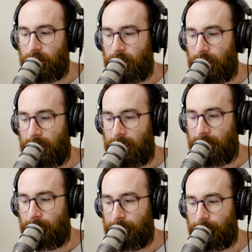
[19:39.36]

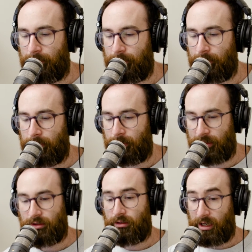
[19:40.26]
The
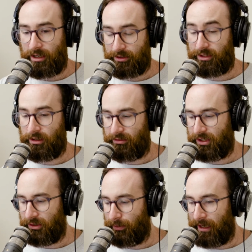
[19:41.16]
original guy I was telling
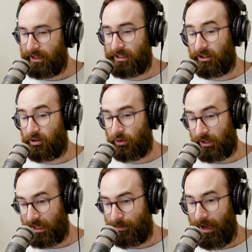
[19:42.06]
you about, they started
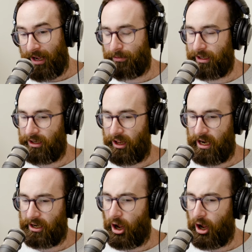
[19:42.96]
calling him out, being like,